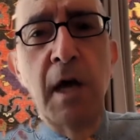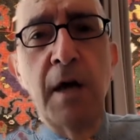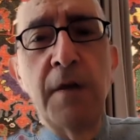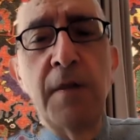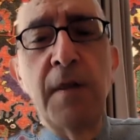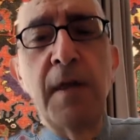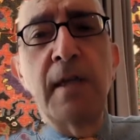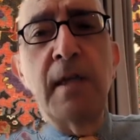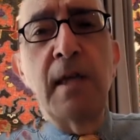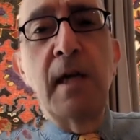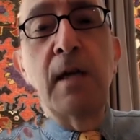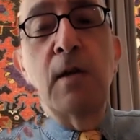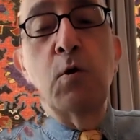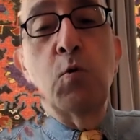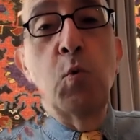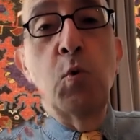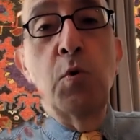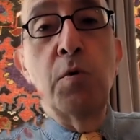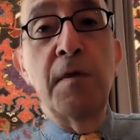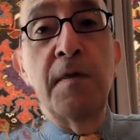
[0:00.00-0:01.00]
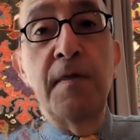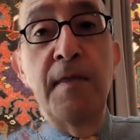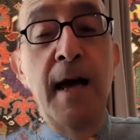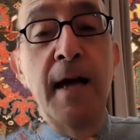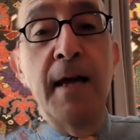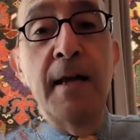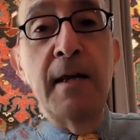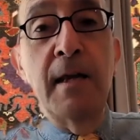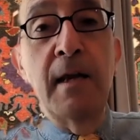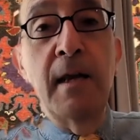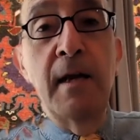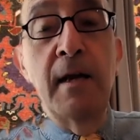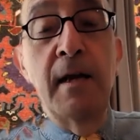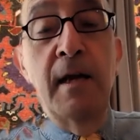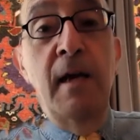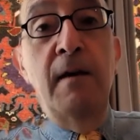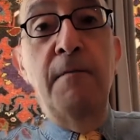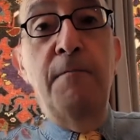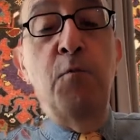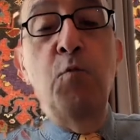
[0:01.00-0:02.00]
that it would then,
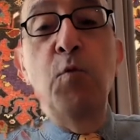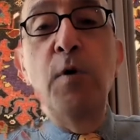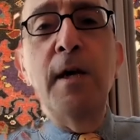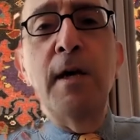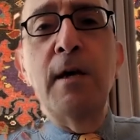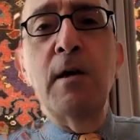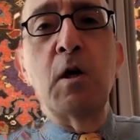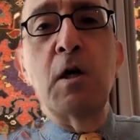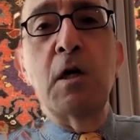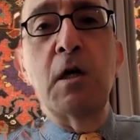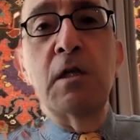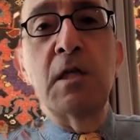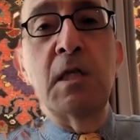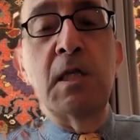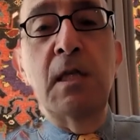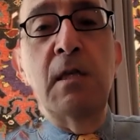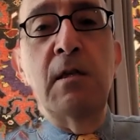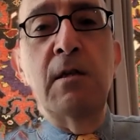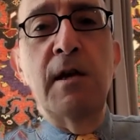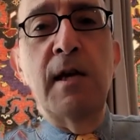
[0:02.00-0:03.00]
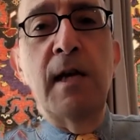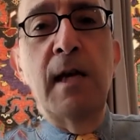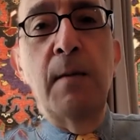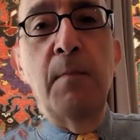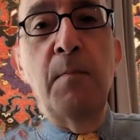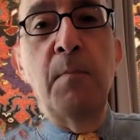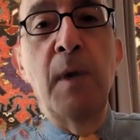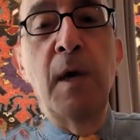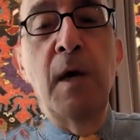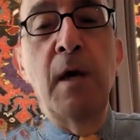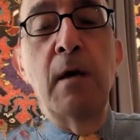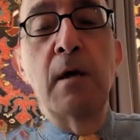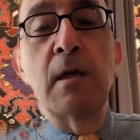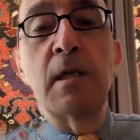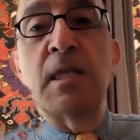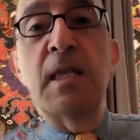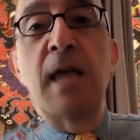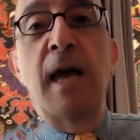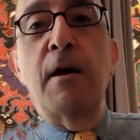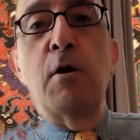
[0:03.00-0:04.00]
if we consider him
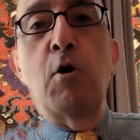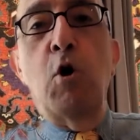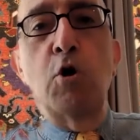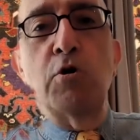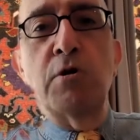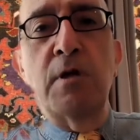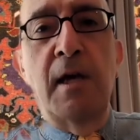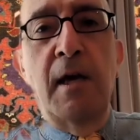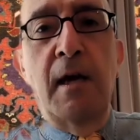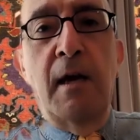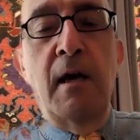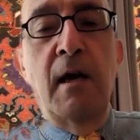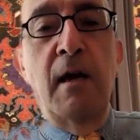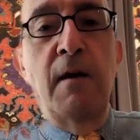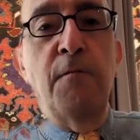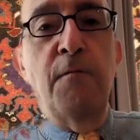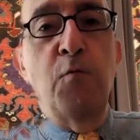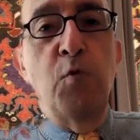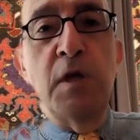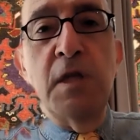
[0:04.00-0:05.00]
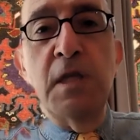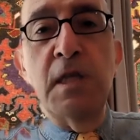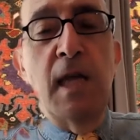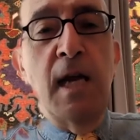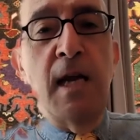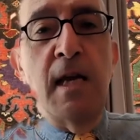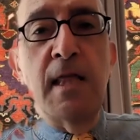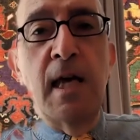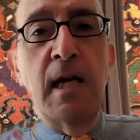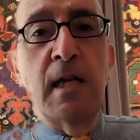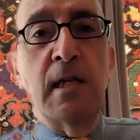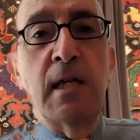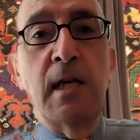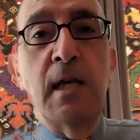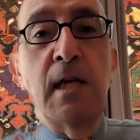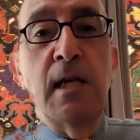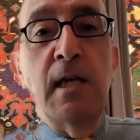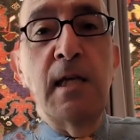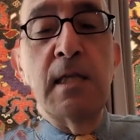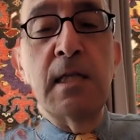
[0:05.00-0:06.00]
psychotic, if we say that
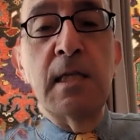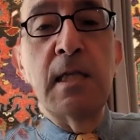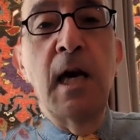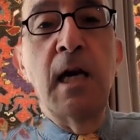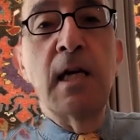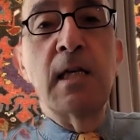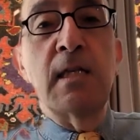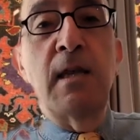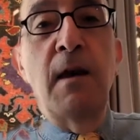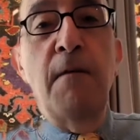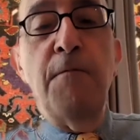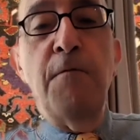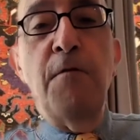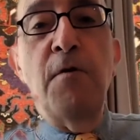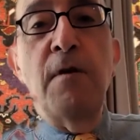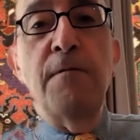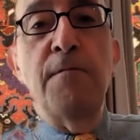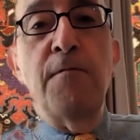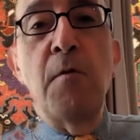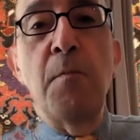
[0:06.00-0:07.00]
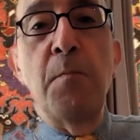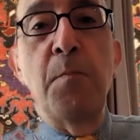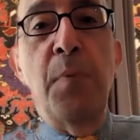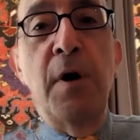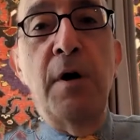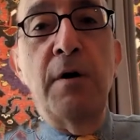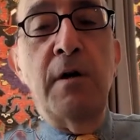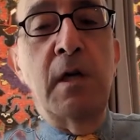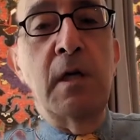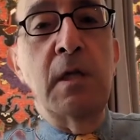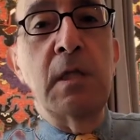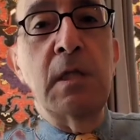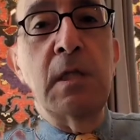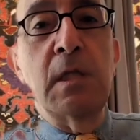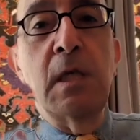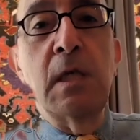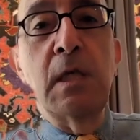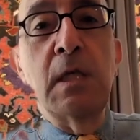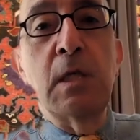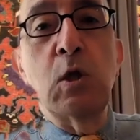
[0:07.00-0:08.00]
he's suffering from
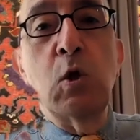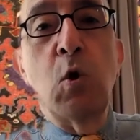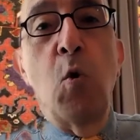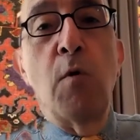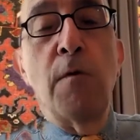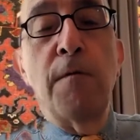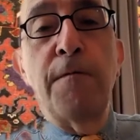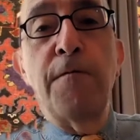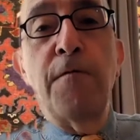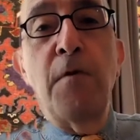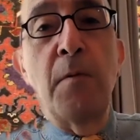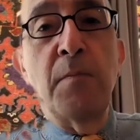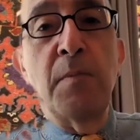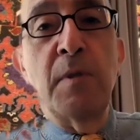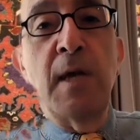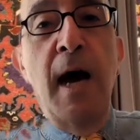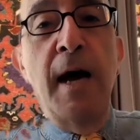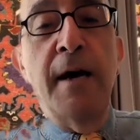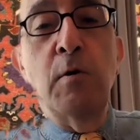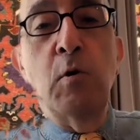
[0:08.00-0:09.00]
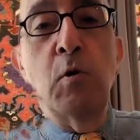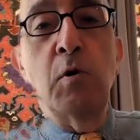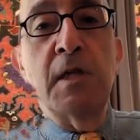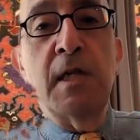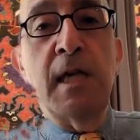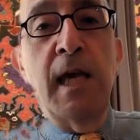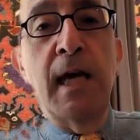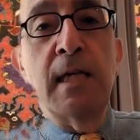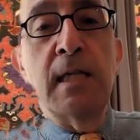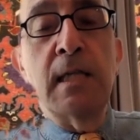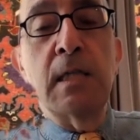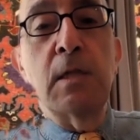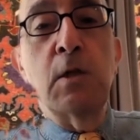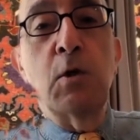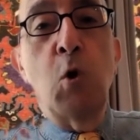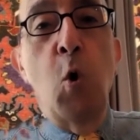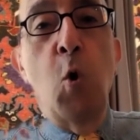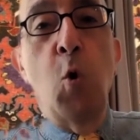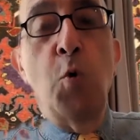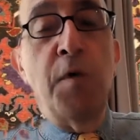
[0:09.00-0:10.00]
Parkinson's or from thyroid cancer,
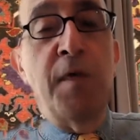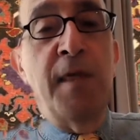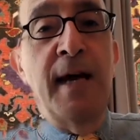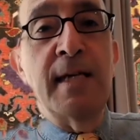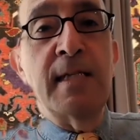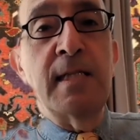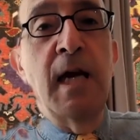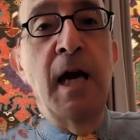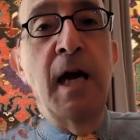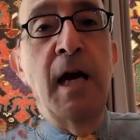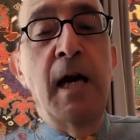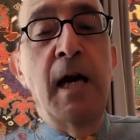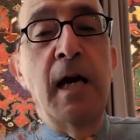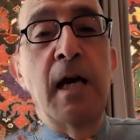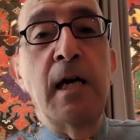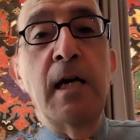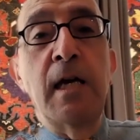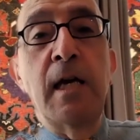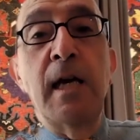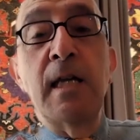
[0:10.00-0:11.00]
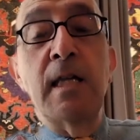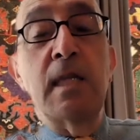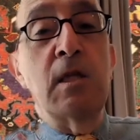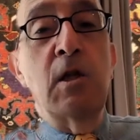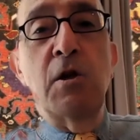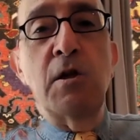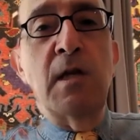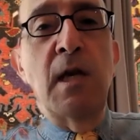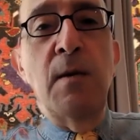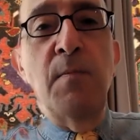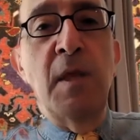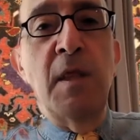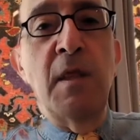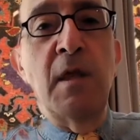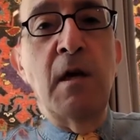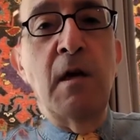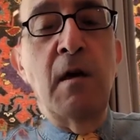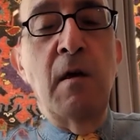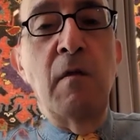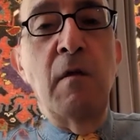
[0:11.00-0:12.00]
or that it's not him at
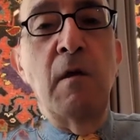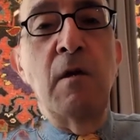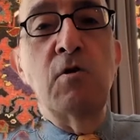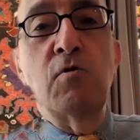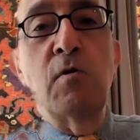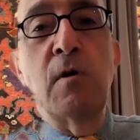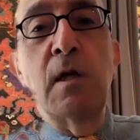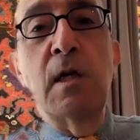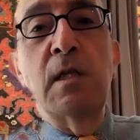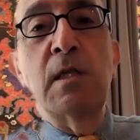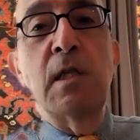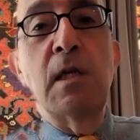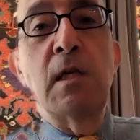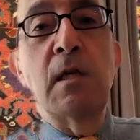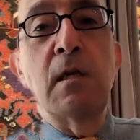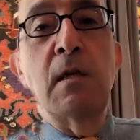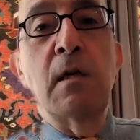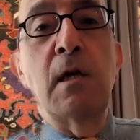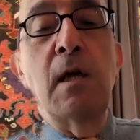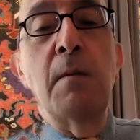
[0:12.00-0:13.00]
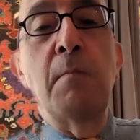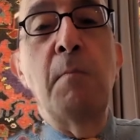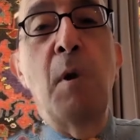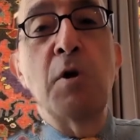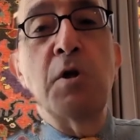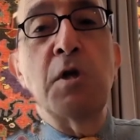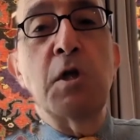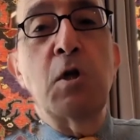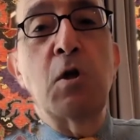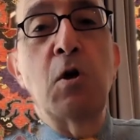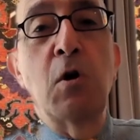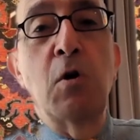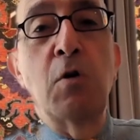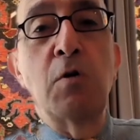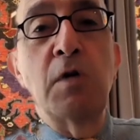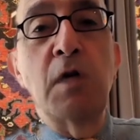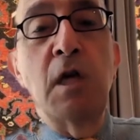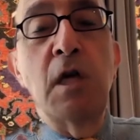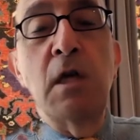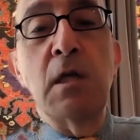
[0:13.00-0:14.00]
the cathedral in Moscow
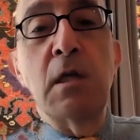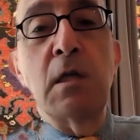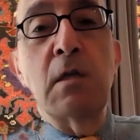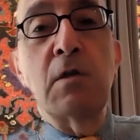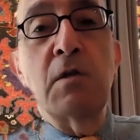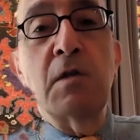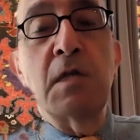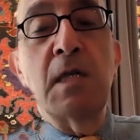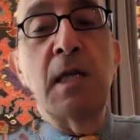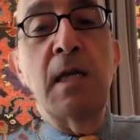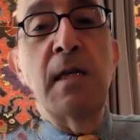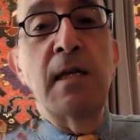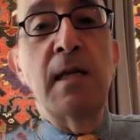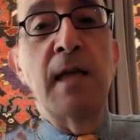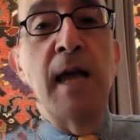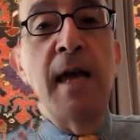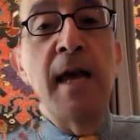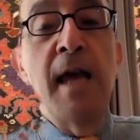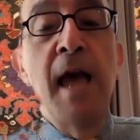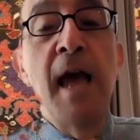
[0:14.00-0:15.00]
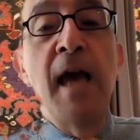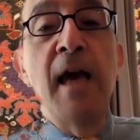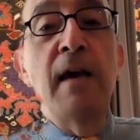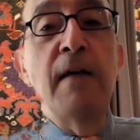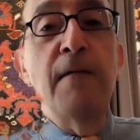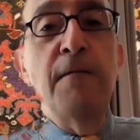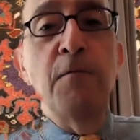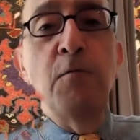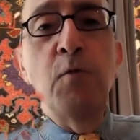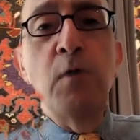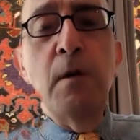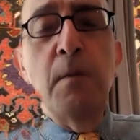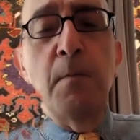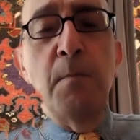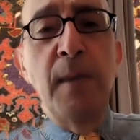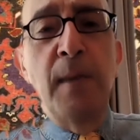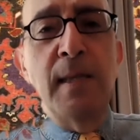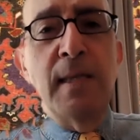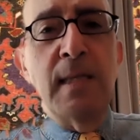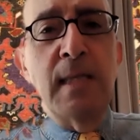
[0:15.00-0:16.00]
on Easter Sunday, if we're
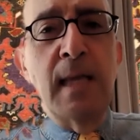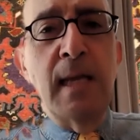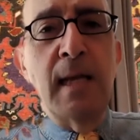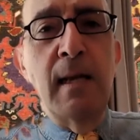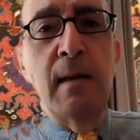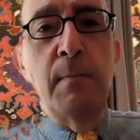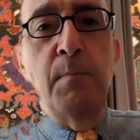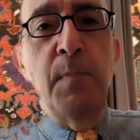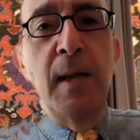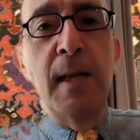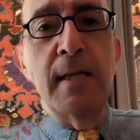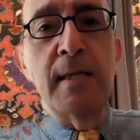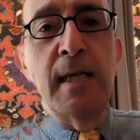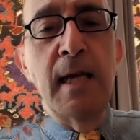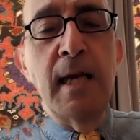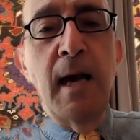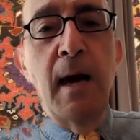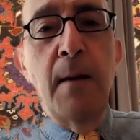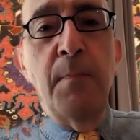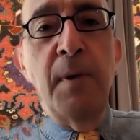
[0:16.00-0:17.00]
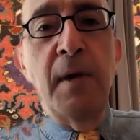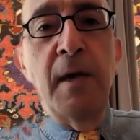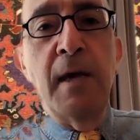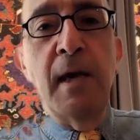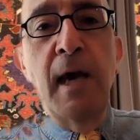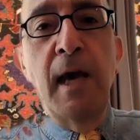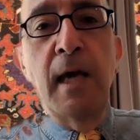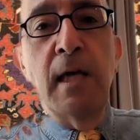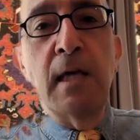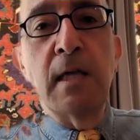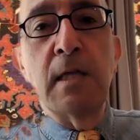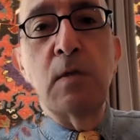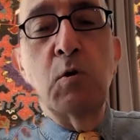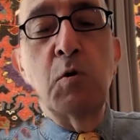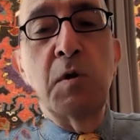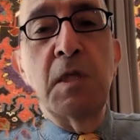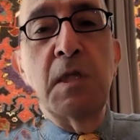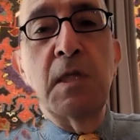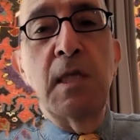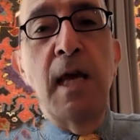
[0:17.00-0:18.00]
basically building up a case
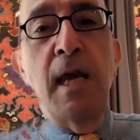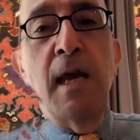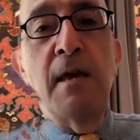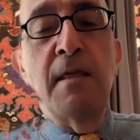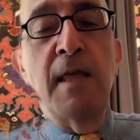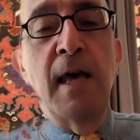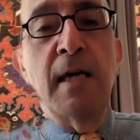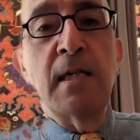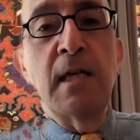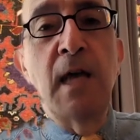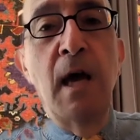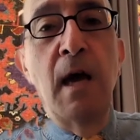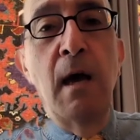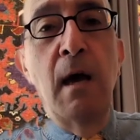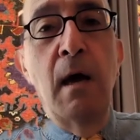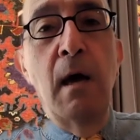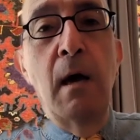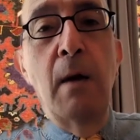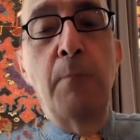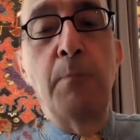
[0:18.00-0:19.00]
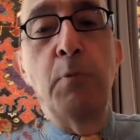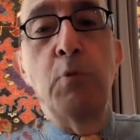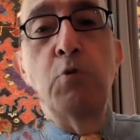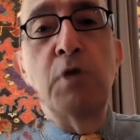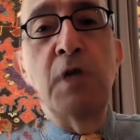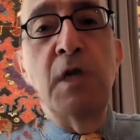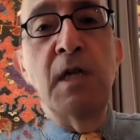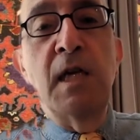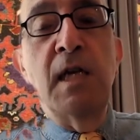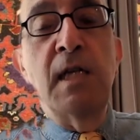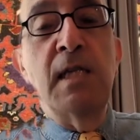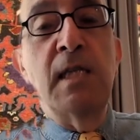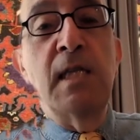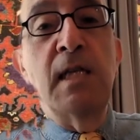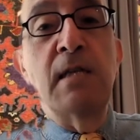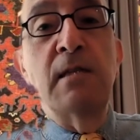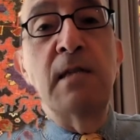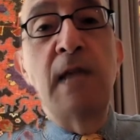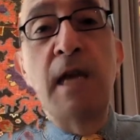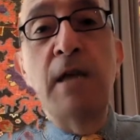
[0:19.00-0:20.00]
to say that Putin is a
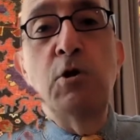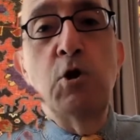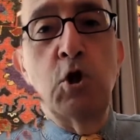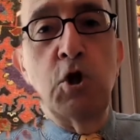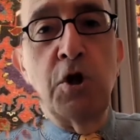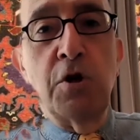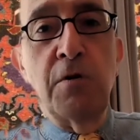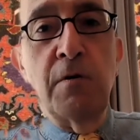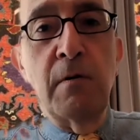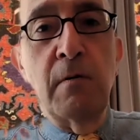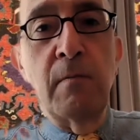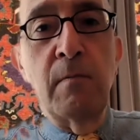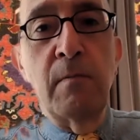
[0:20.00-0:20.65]
danger,